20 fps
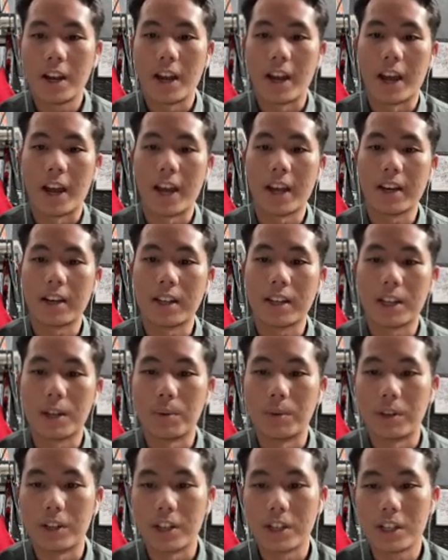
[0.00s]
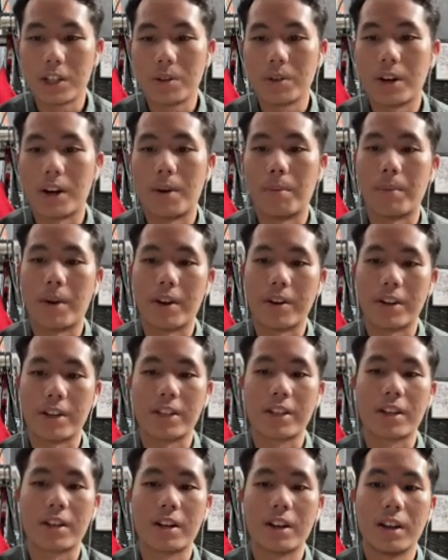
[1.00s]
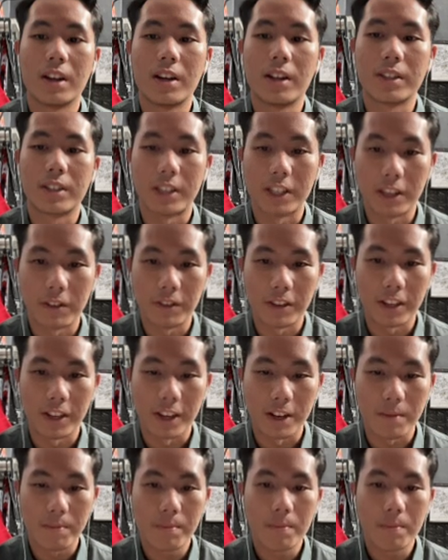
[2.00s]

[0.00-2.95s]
and he will issue a marriage certificate.